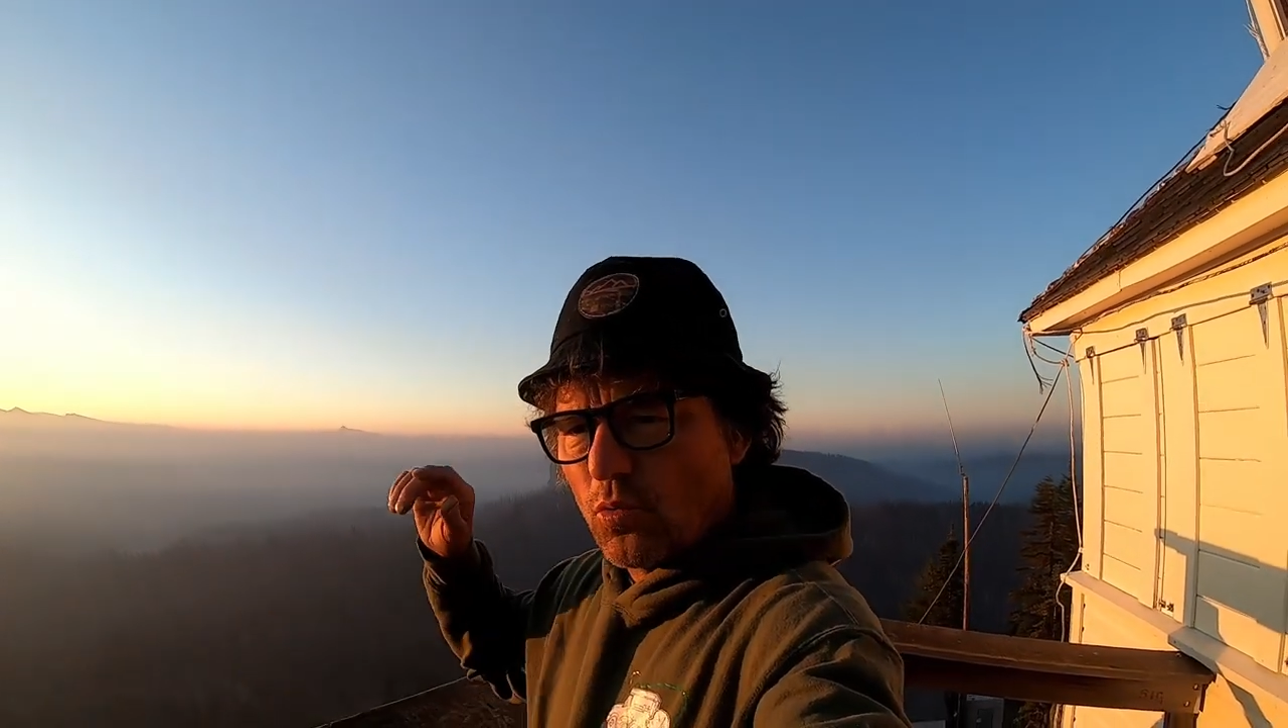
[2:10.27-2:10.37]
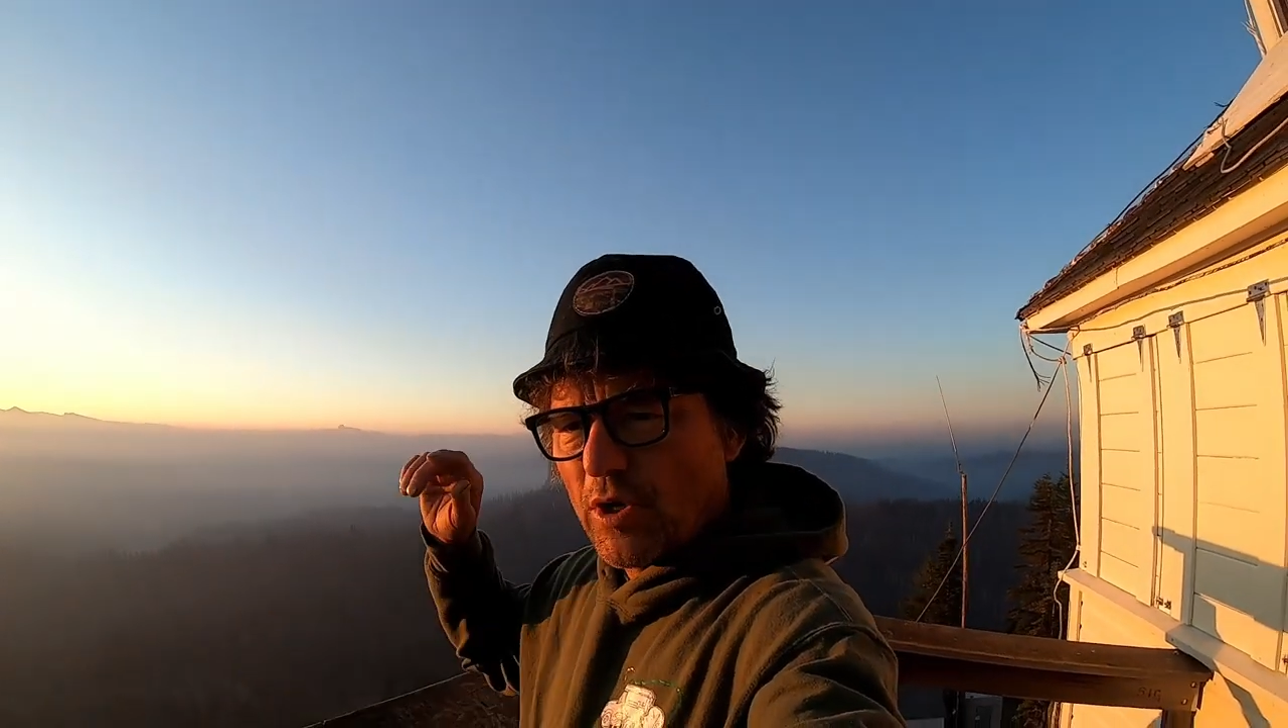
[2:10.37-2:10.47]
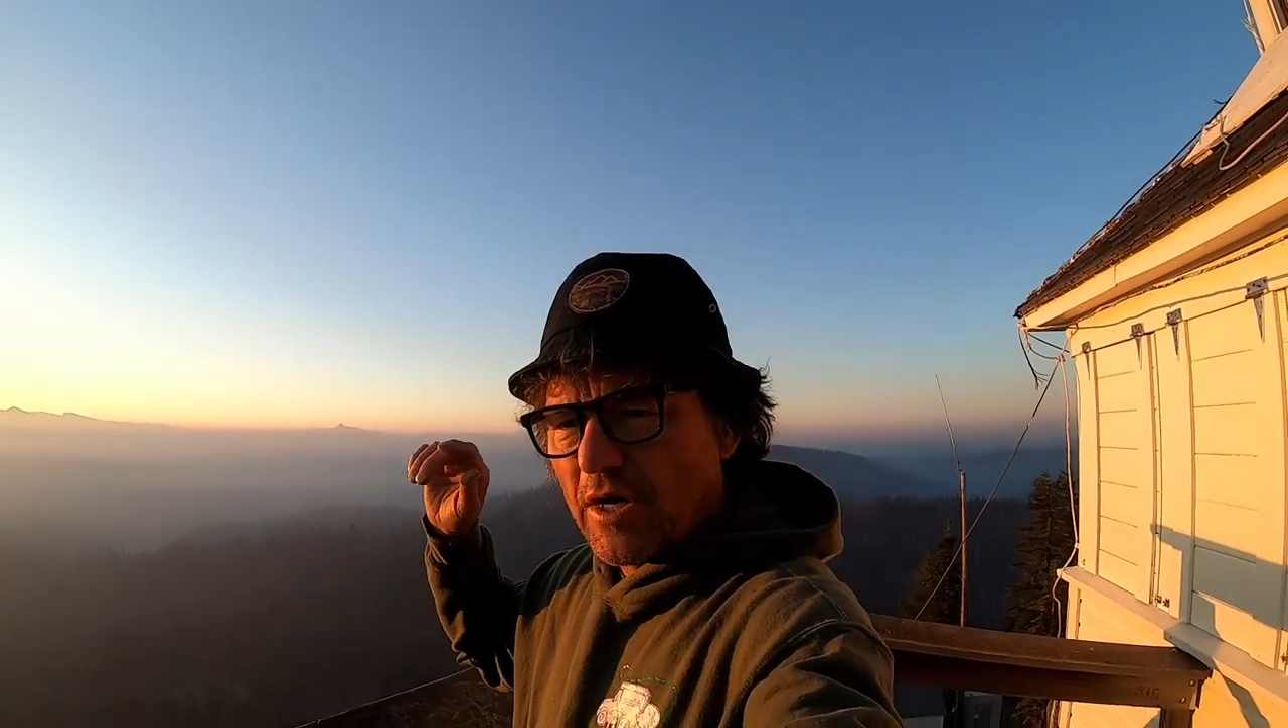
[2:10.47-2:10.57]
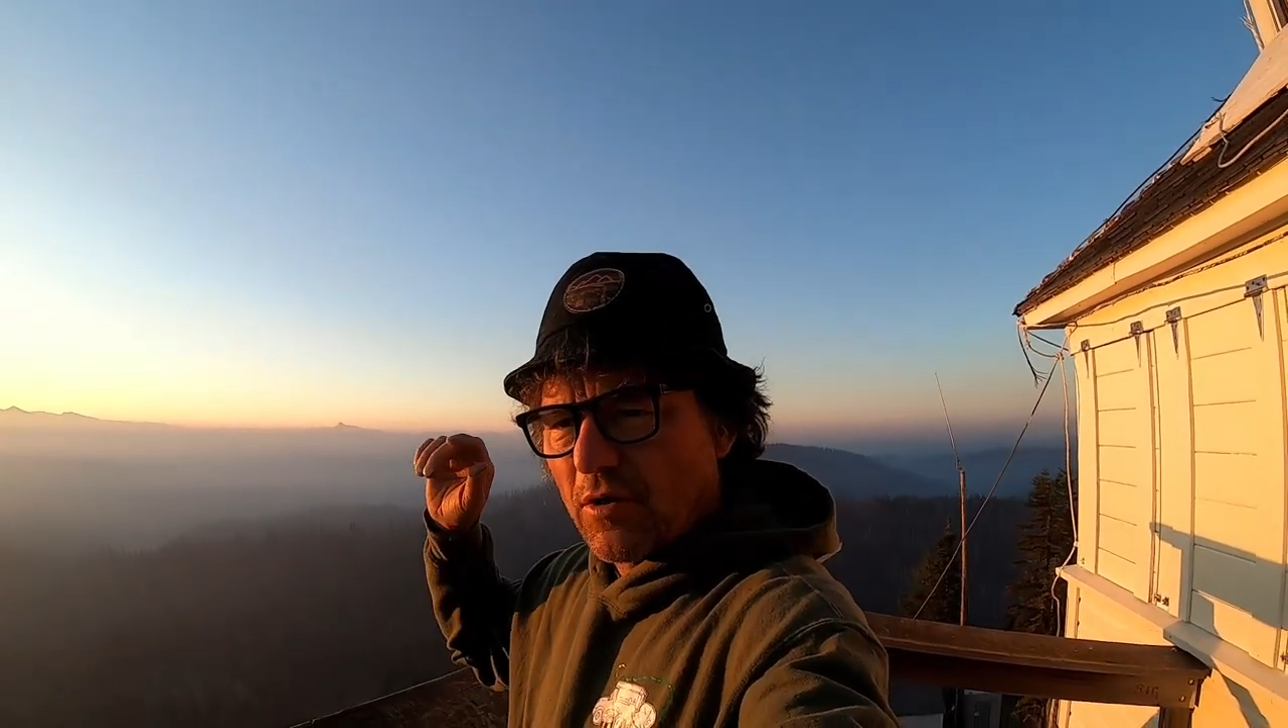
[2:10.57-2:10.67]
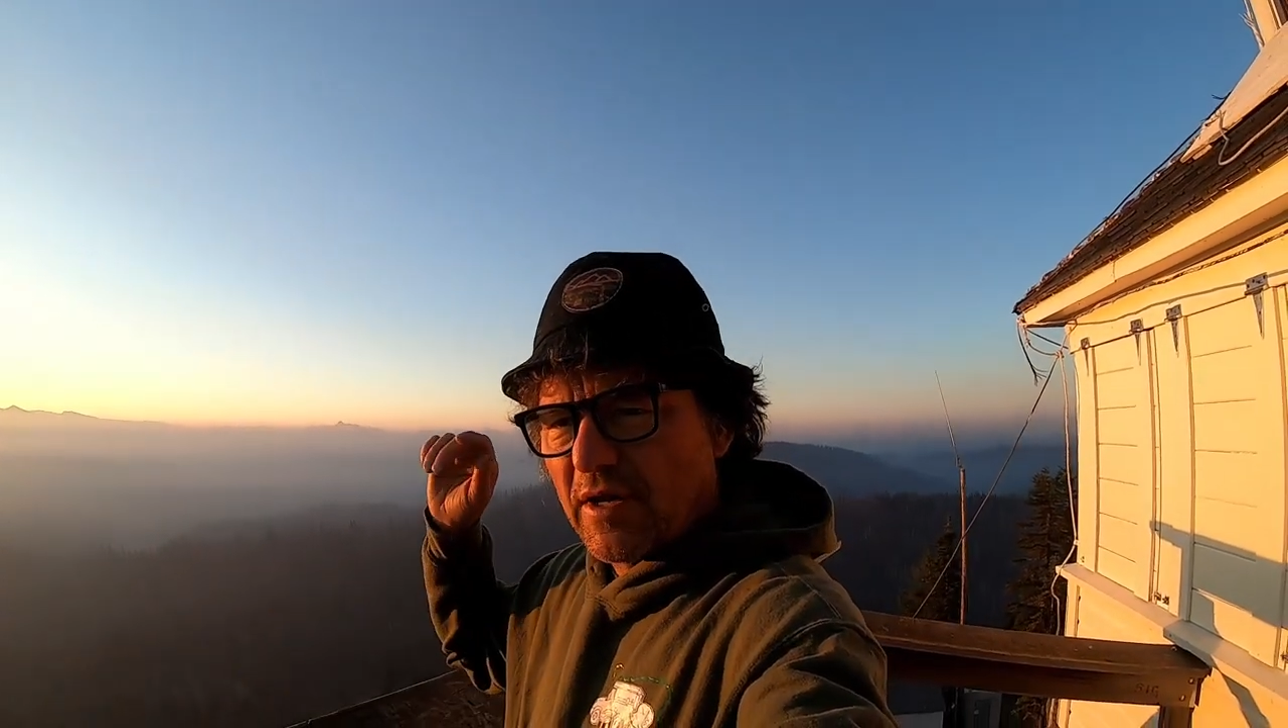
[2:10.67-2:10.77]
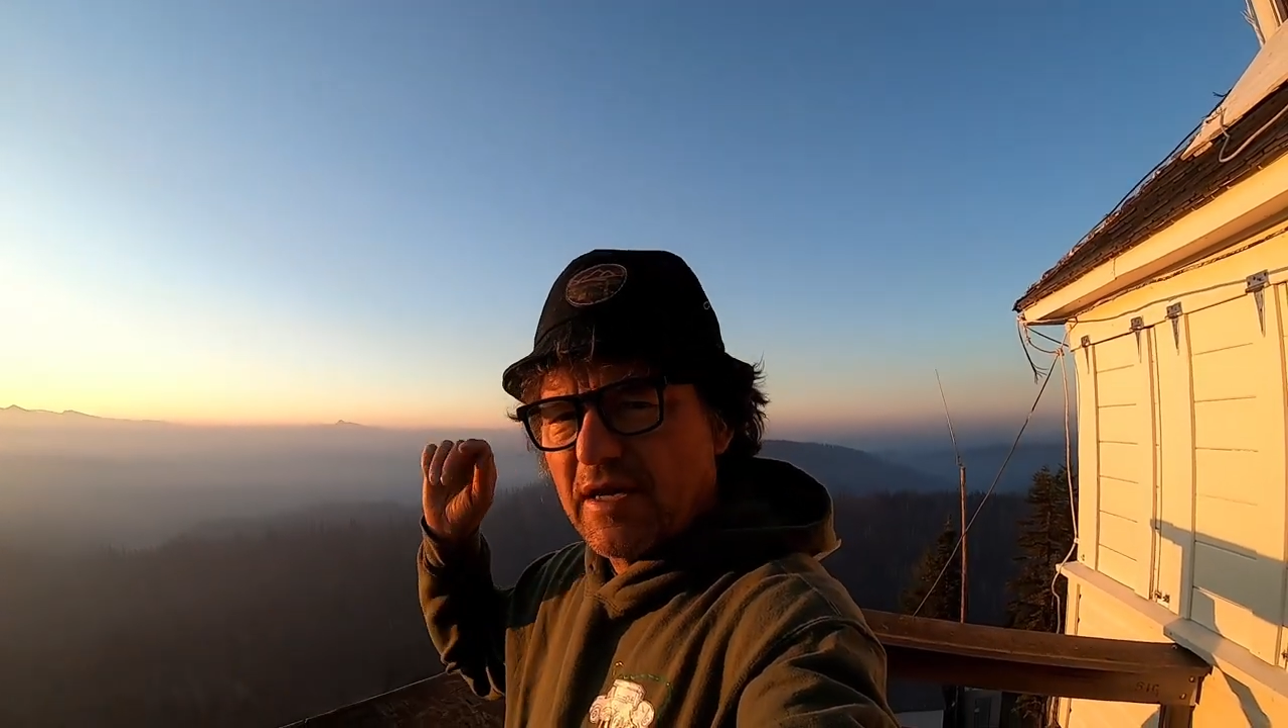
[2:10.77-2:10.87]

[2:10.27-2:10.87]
we are